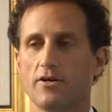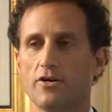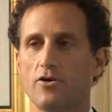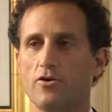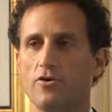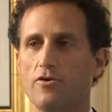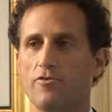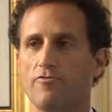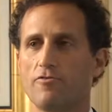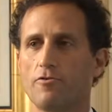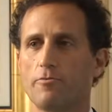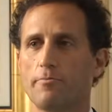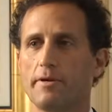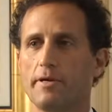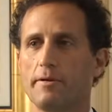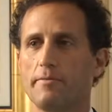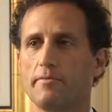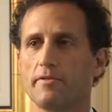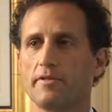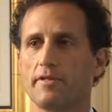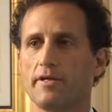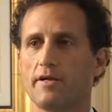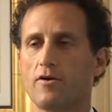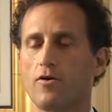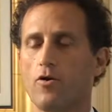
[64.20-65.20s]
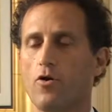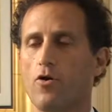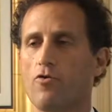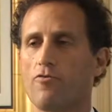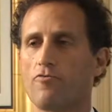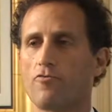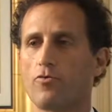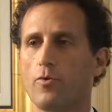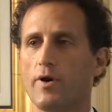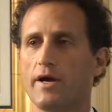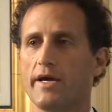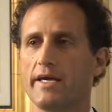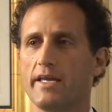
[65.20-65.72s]
occur for people that are
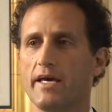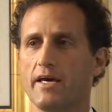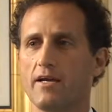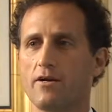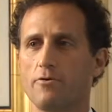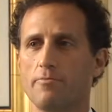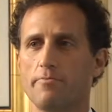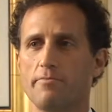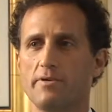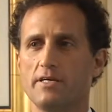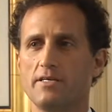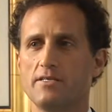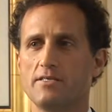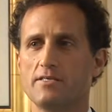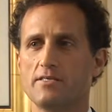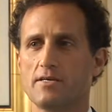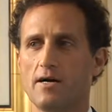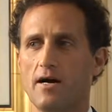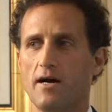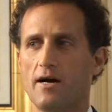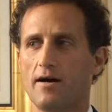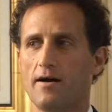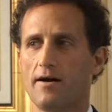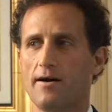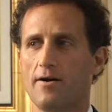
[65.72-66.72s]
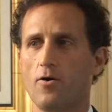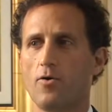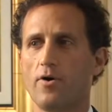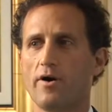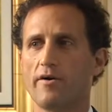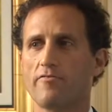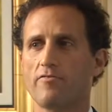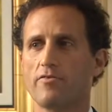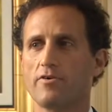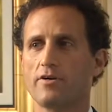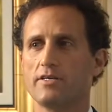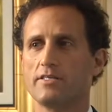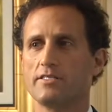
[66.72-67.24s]
overweight and obese,
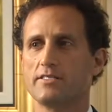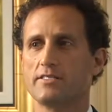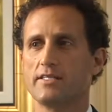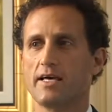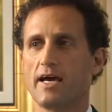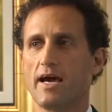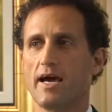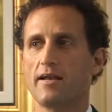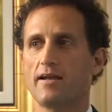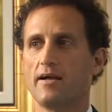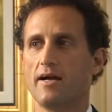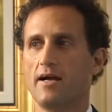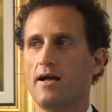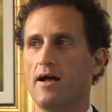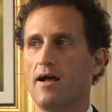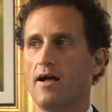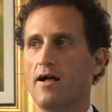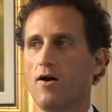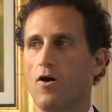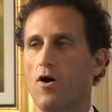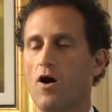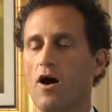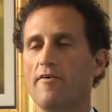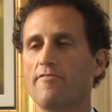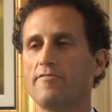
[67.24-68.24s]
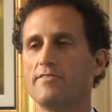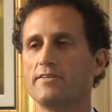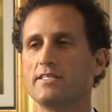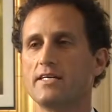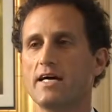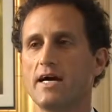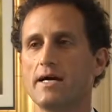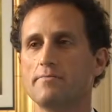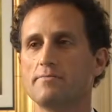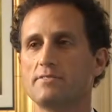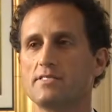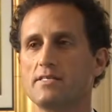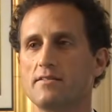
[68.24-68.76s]
however, is that
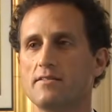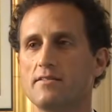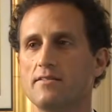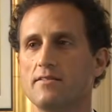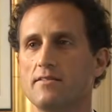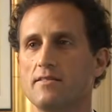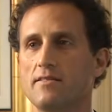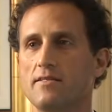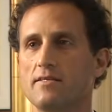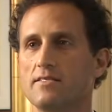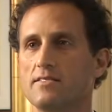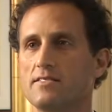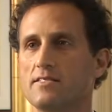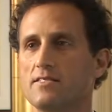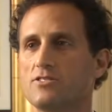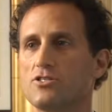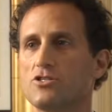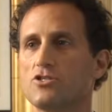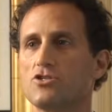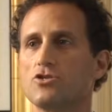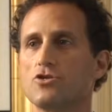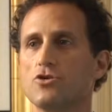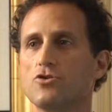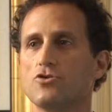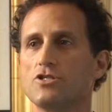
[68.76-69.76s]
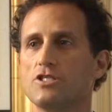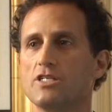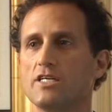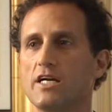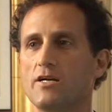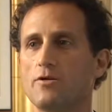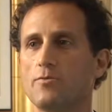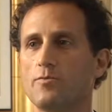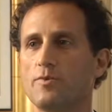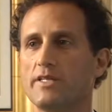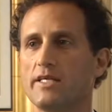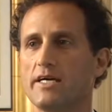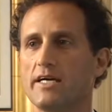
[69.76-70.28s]
oftentimes this is
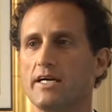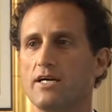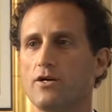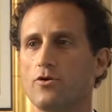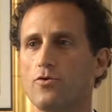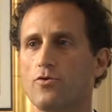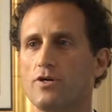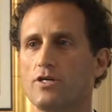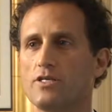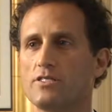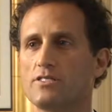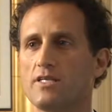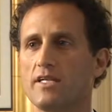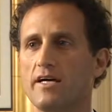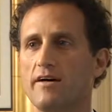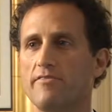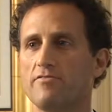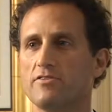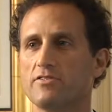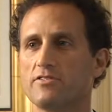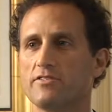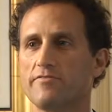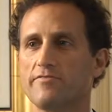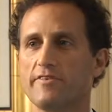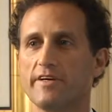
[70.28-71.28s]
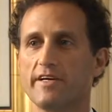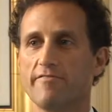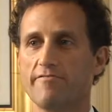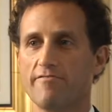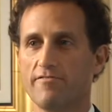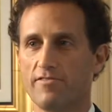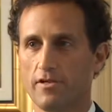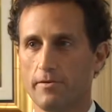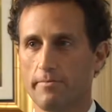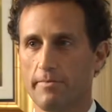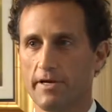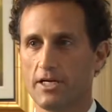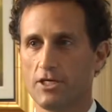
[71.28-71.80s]
associated with increased levels of
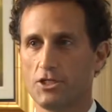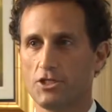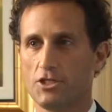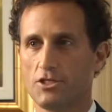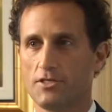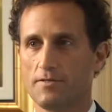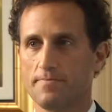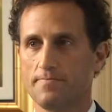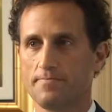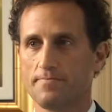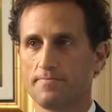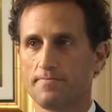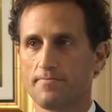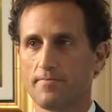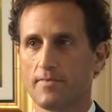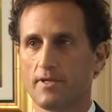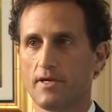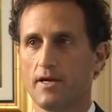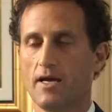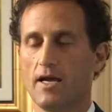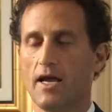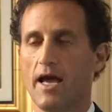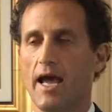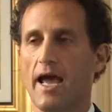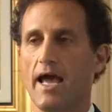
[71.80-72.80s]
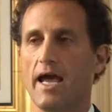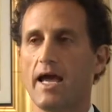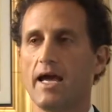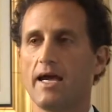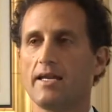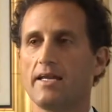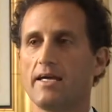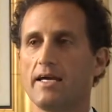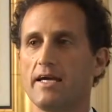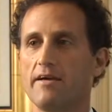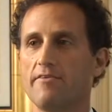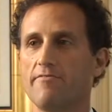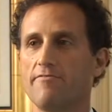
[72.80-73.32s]
inflammation. And
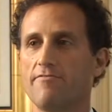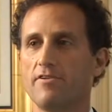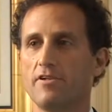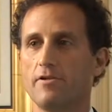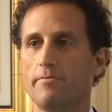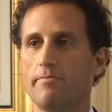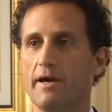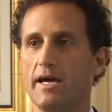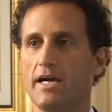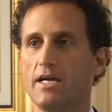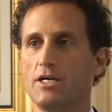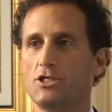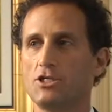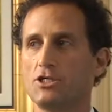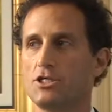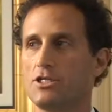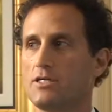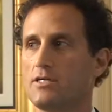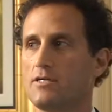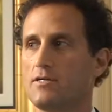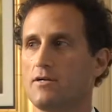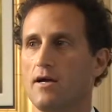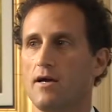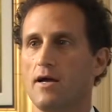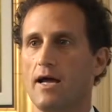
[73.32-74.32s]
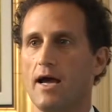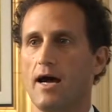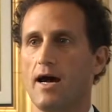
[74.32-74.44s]
inflammation